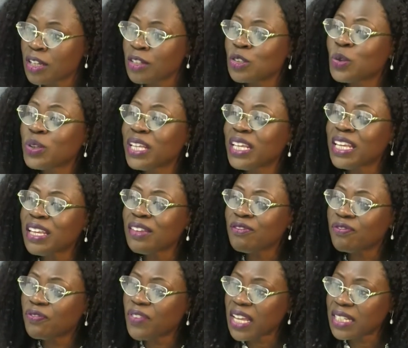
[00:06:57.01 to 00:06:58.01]
So the
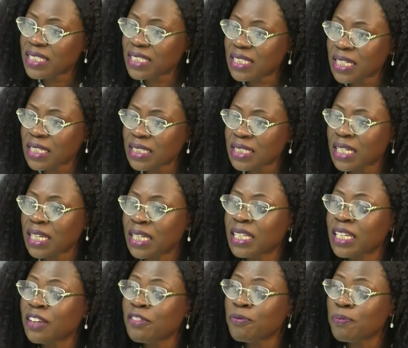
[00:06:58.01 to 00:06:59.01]
investors can
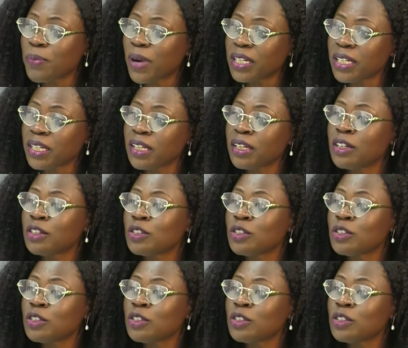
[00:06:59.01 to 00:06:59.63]
give money